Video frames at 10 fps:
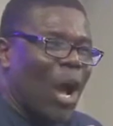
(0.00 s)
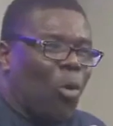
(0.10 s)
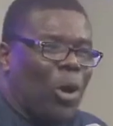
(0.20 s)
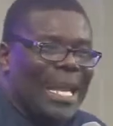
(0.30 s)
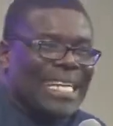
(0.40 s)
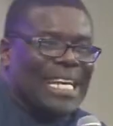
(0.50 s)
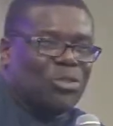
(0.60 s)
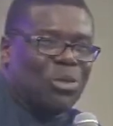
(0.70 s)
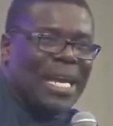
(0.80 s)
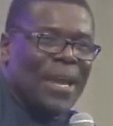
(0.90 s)
connected
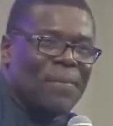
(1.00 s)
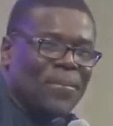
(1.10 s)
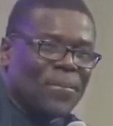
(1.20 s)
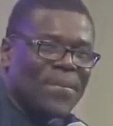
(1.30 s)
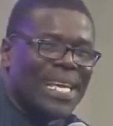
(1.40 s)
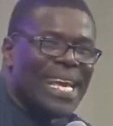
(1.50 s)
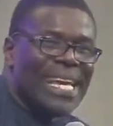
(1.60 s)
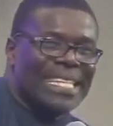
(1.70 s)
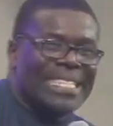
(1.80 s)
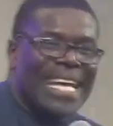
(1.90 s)
to him,
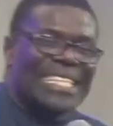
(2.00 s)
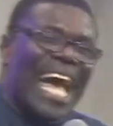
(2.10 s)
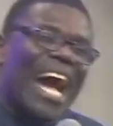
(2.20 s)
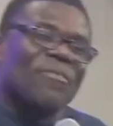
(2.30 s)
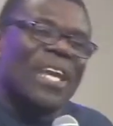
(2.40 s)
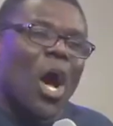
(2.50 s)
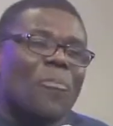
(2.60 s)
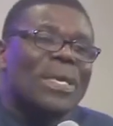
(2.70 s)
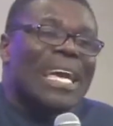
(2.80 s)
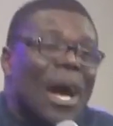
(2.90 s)
he says, I have now
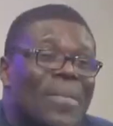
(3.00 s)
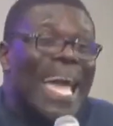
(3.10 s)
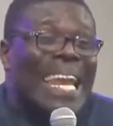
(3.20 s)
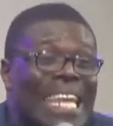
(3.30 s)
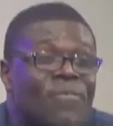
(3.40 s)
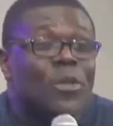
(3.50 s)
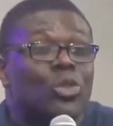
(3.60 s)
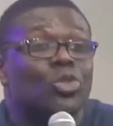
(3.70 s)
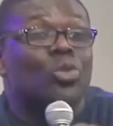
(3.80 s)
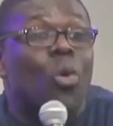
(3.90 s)
become a living
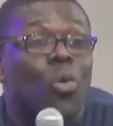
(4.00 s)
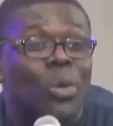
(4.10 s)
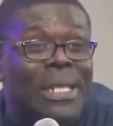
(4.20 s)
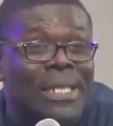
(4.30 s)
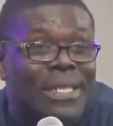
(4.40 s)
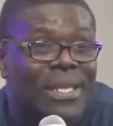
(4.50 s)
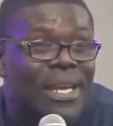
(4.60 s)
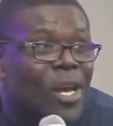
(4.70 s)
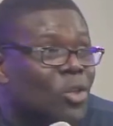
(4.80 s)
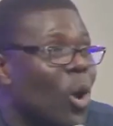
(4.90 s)
stone.
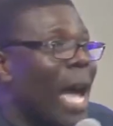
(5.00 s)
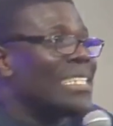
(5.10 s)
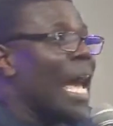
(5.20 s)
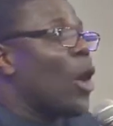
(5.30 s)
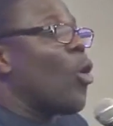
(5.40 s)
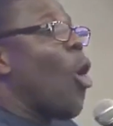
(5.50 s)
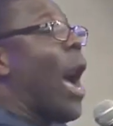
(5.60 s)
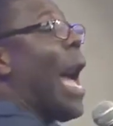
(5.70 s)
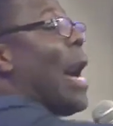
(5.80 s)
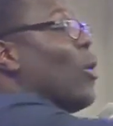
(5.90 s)
So as I go
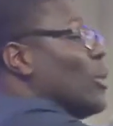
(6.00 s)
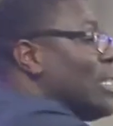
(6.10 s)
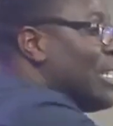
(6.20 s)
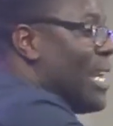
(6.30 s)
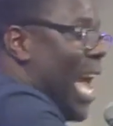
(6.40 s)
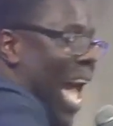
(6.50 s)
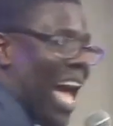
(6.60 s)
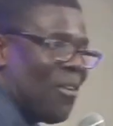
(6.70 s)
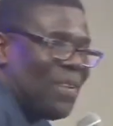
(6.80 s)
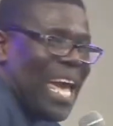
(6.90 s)
out, I
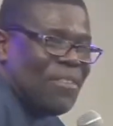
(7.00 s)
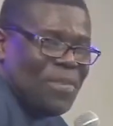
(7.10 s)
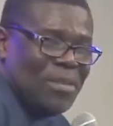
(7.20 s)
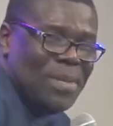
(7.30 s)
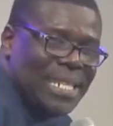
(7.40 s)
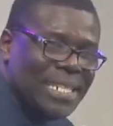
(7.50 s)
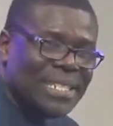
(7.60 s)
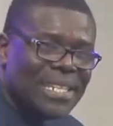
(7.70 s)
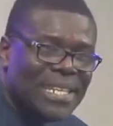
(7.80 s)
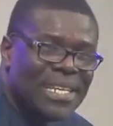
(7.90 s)
have life in me.
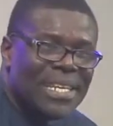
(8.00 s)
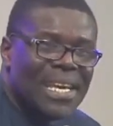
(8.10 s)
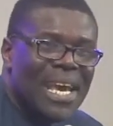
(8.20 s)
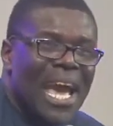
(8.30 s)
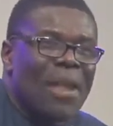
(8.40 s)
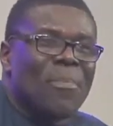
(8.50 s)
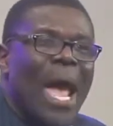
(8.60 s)
And my